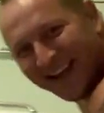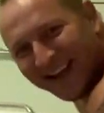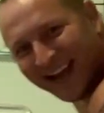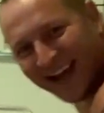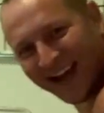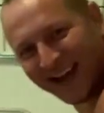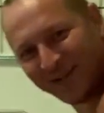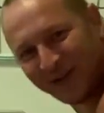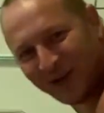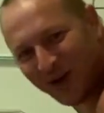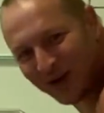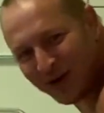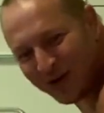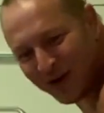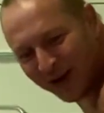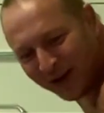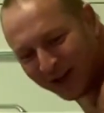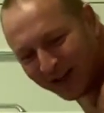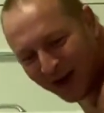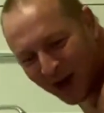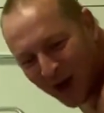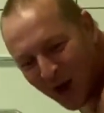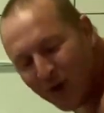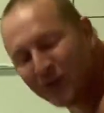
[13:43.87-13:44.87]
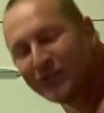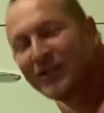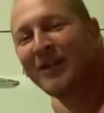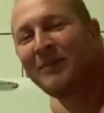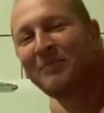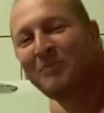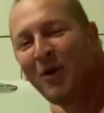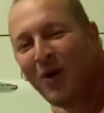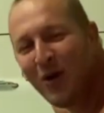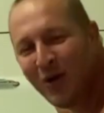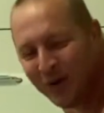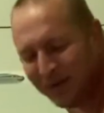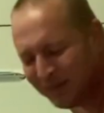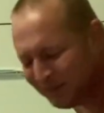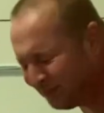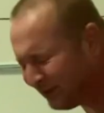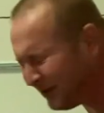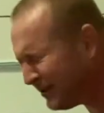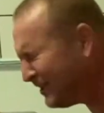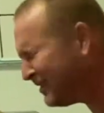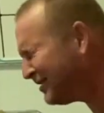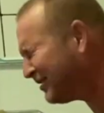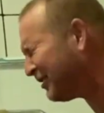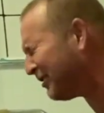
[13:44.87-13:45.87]
I cut my clothes and
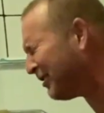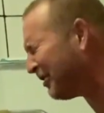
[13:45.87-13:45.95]
move.